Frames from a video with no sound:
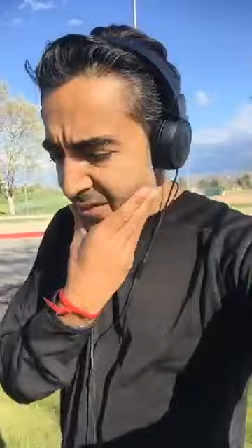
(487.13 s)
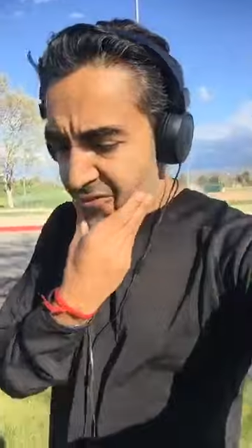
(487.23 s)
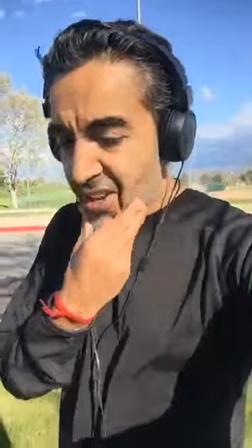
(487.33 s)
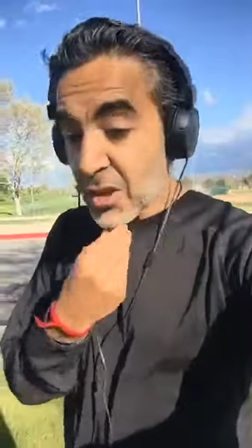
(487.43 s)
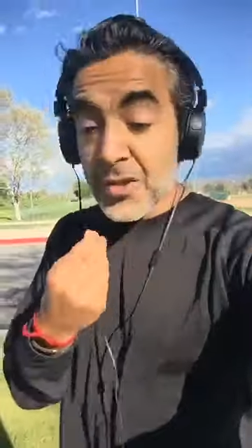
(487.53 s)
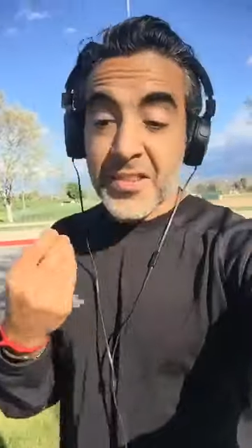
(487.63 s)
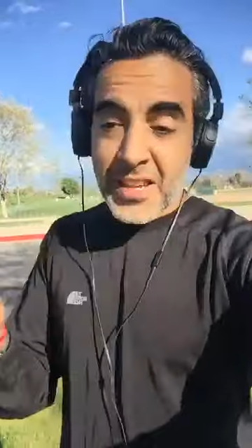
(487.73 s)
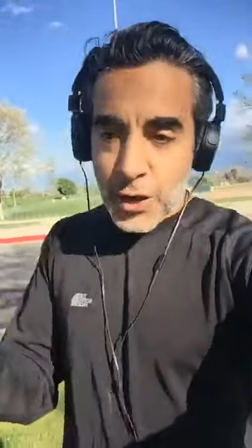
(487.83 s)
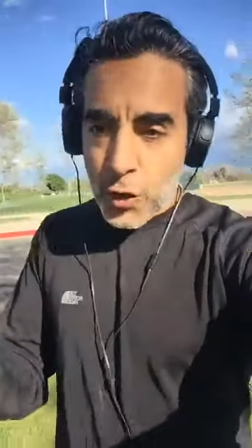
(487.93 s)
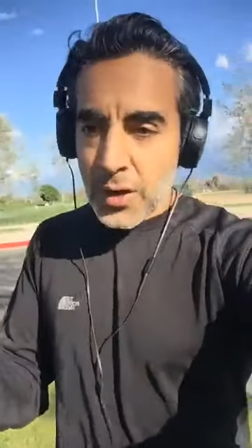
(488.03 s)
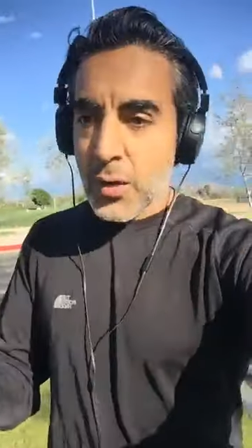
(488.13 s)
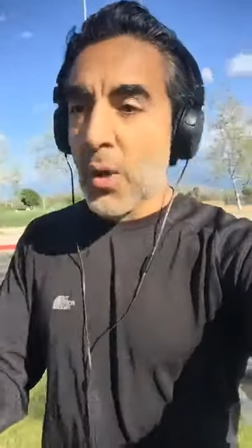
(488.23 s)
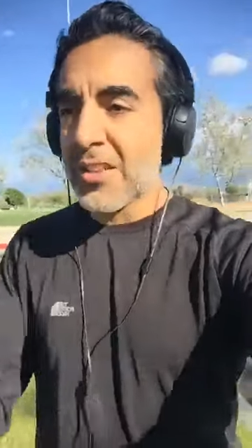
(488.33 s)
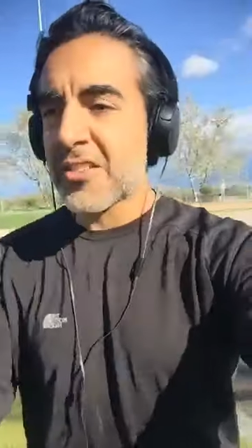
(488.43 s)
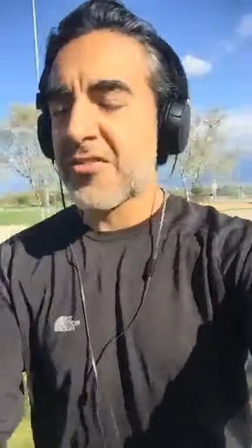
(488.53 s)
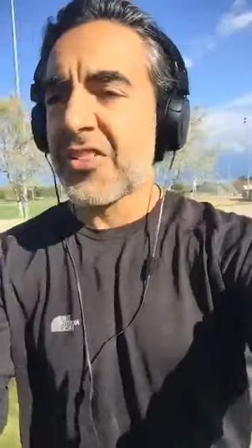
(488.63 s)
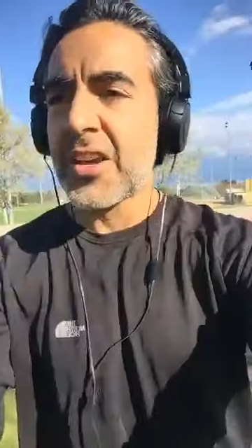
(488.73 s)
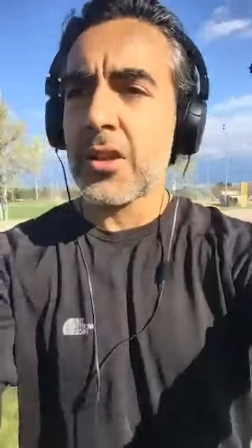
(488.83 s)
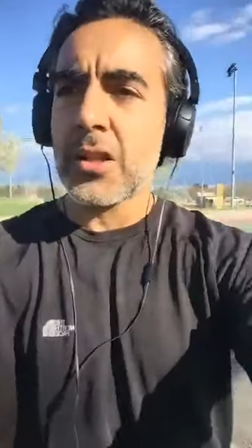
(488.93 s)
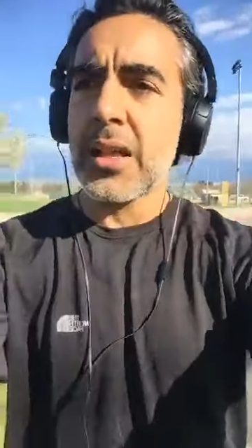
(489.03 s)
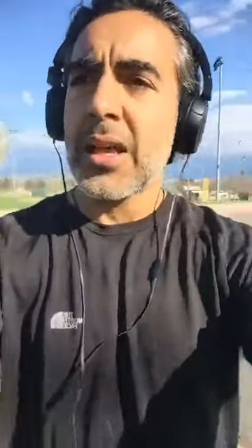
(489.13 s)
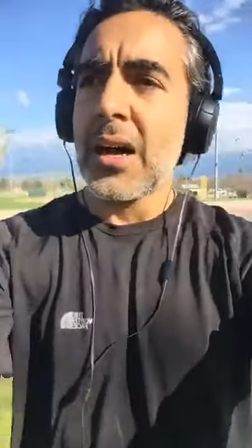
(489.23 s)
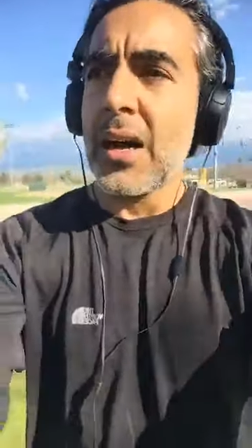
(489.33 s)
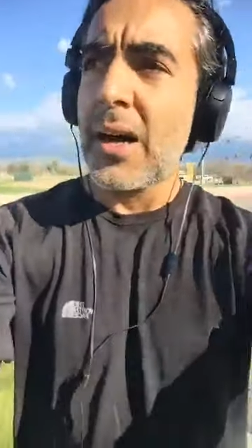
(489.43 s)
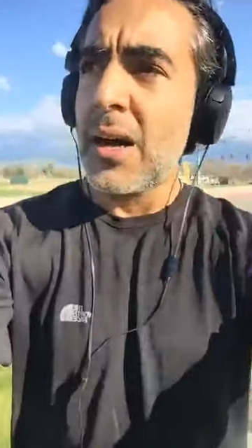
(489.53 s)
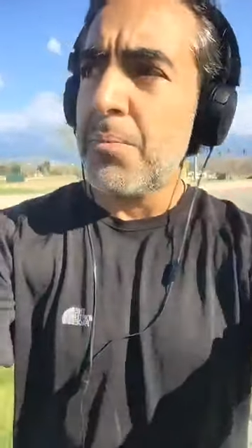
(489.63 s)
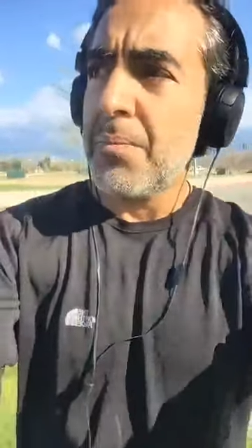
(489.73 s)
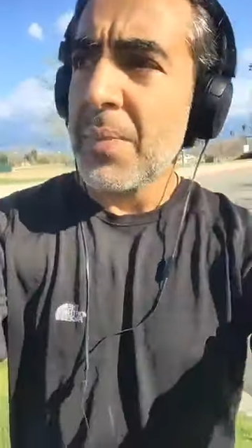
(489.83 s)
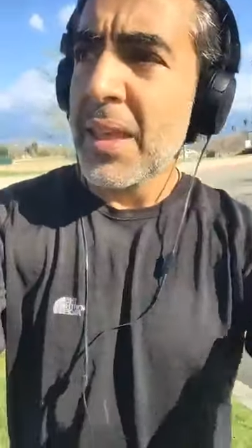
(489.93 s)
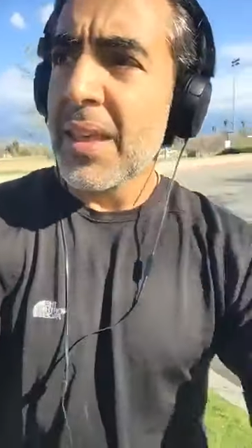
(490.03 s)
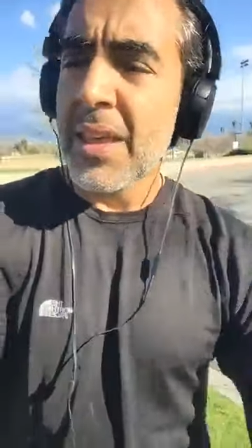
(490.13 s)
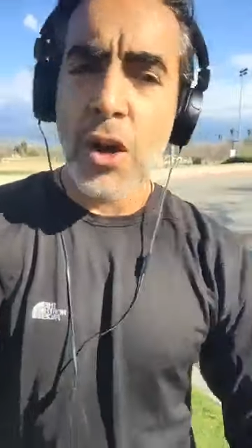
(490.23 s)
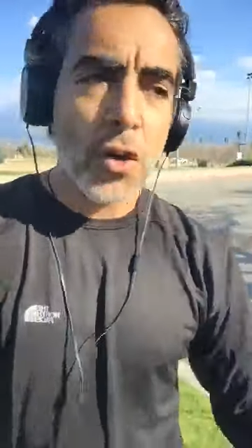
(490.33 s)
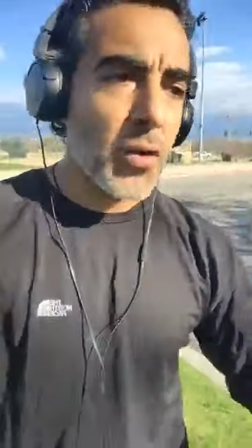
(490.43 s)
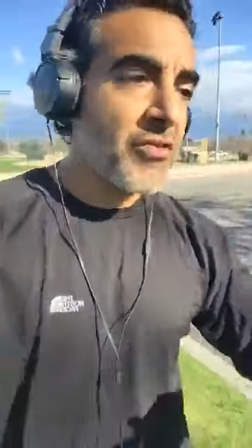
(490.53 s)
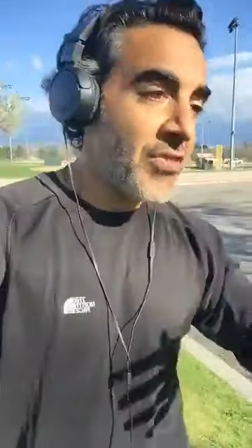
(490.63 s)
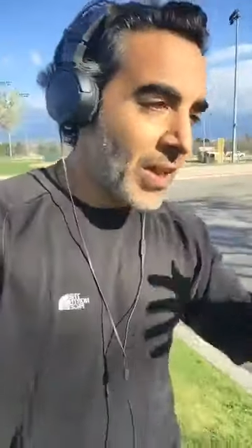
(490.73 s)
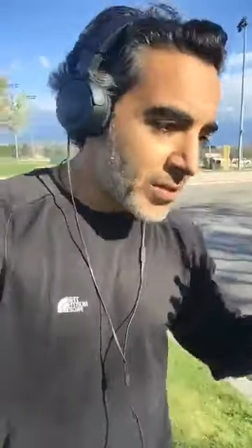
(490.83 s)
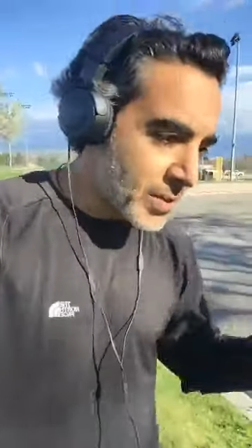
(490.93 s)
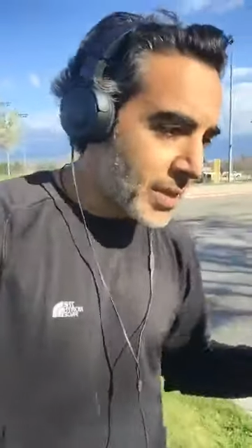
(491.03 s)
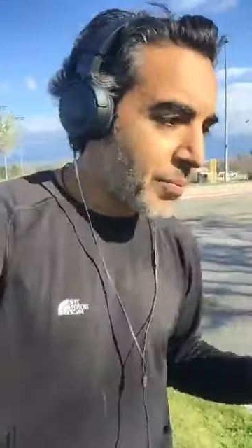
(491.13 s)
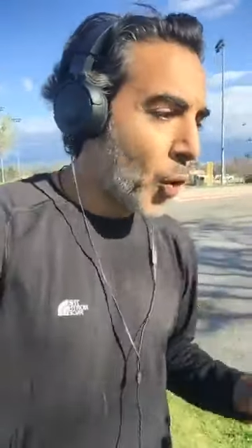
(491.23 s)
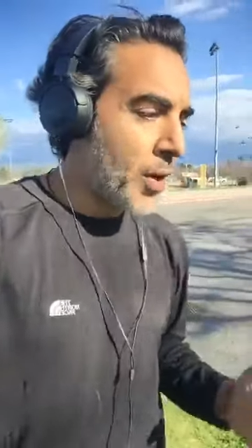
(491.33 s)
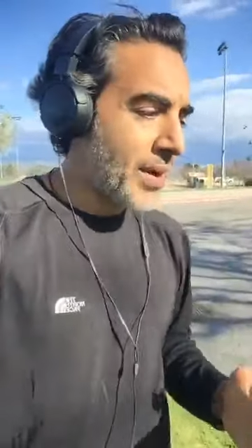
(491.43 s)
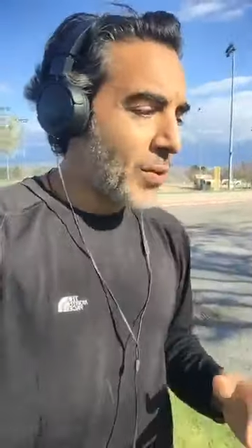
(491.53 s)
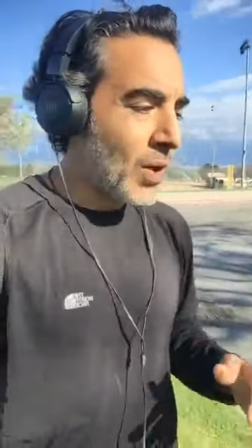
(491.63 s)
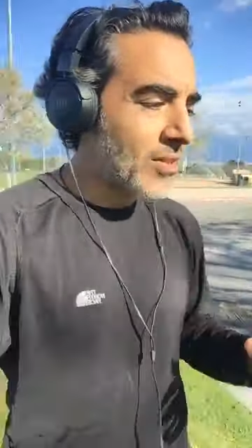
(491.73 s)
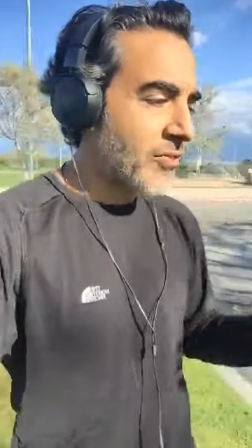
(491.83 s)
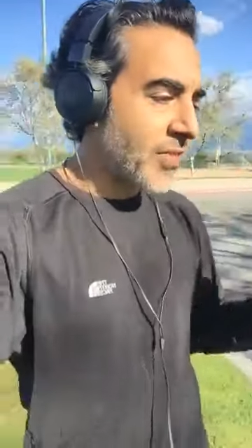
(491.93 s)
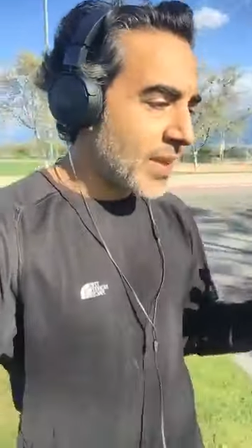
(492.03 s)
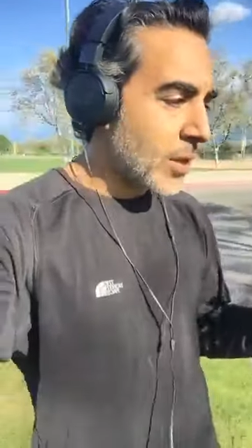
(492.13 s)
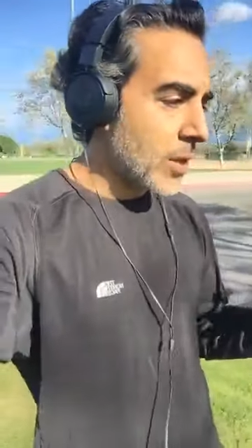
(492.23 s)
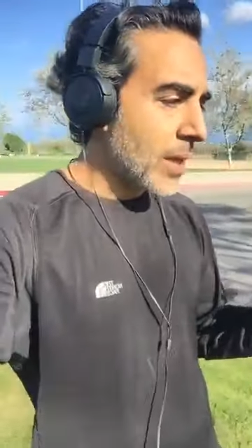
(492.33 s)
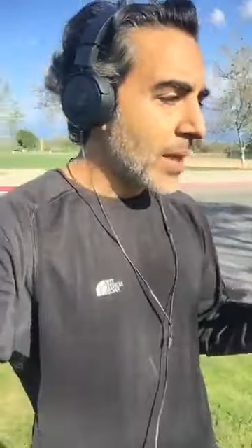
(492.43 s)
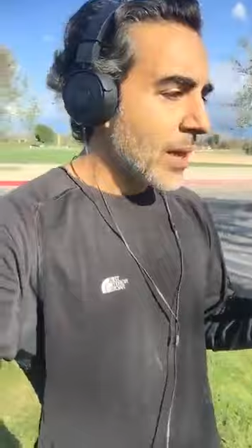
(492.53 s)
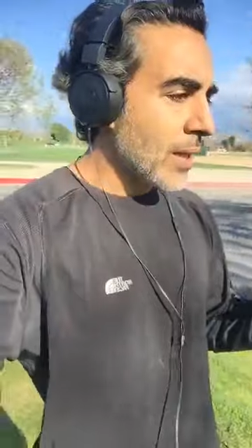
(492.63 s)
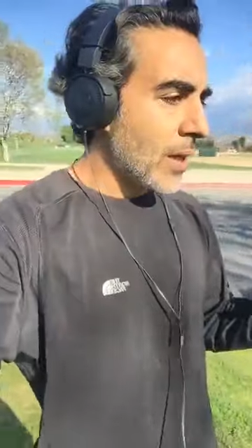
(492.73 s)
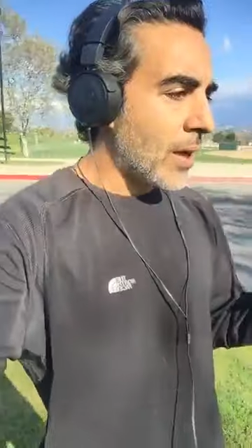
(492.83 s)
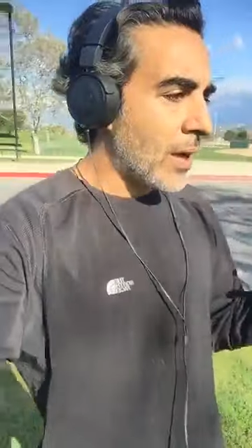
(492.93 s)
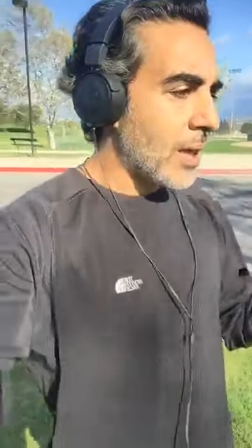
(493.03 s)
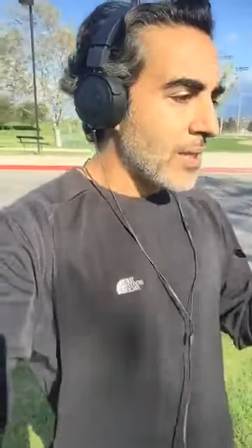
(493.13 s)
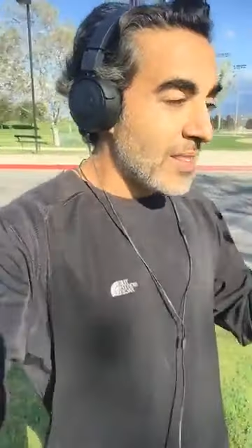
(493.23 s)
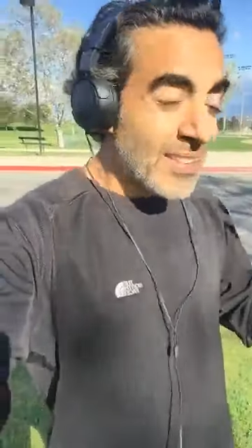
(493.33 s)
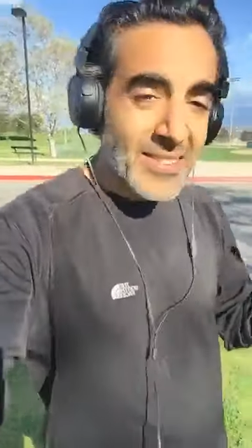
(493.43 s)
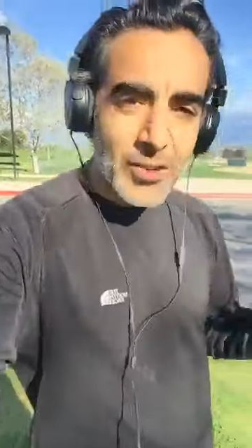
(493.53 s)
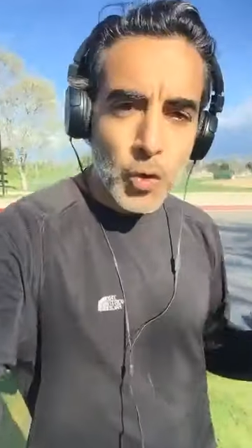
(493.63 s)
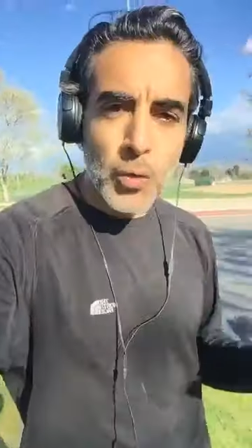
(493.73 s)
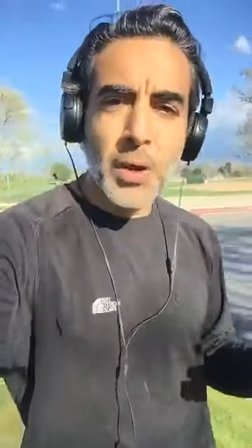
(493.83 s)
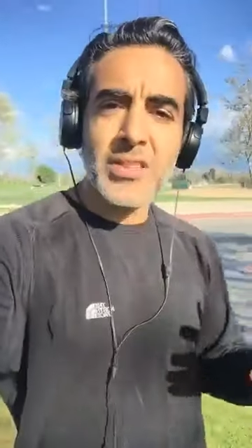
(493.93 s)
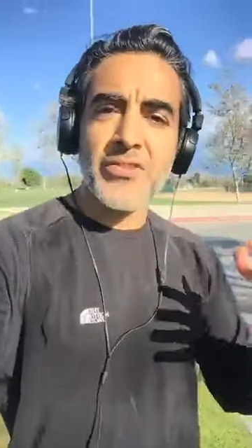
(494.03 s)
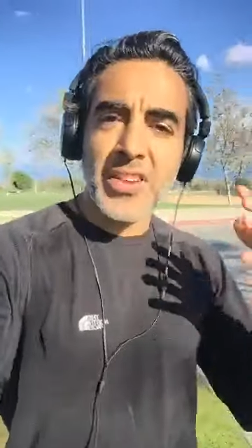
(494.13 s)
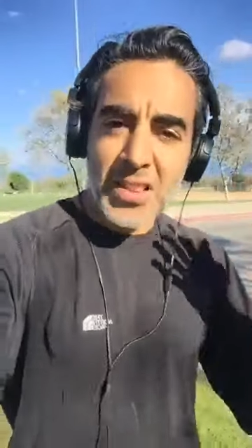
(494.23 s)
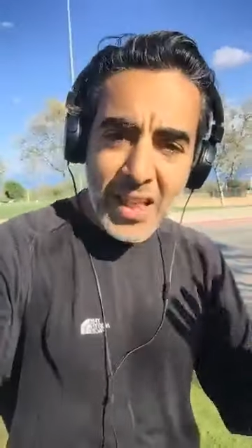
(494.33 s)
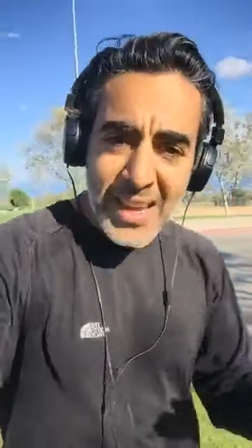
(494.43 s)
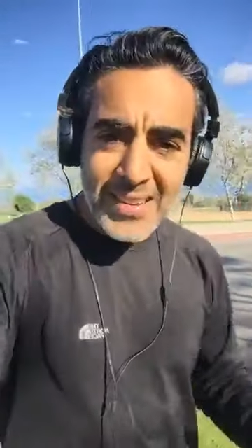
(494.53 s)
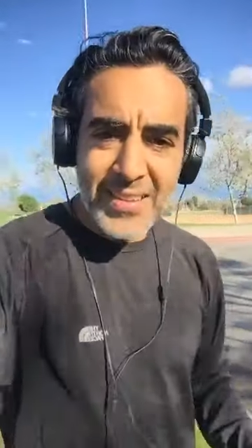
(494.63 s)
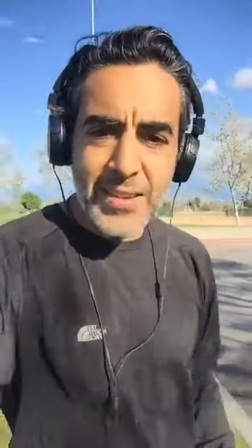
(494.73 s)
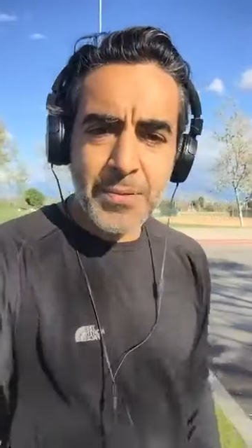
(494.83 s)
feel secure. It wants to feel, you know, felt important. It wants to feel listened to. It wants to feel liked.